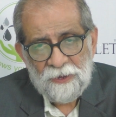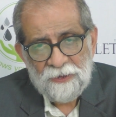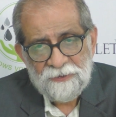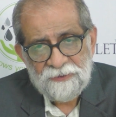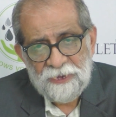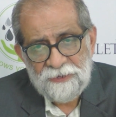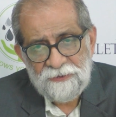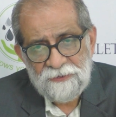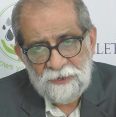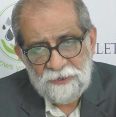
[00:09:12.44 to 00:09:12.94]

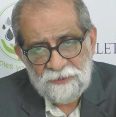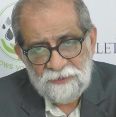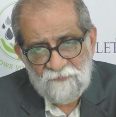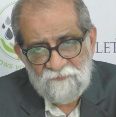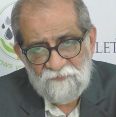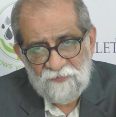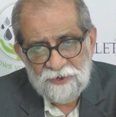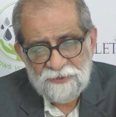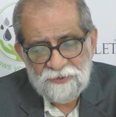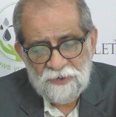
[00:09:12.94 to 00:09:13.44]
Then there is a
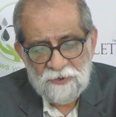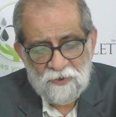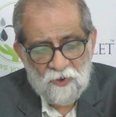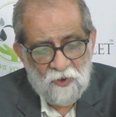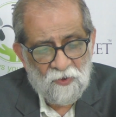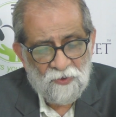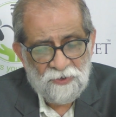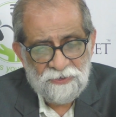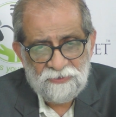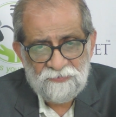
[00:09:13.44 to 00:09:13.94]
further
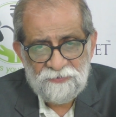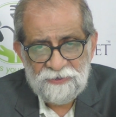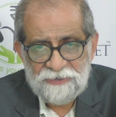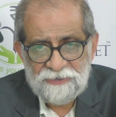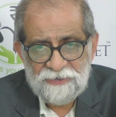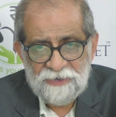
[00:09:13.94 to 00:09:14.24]
clause which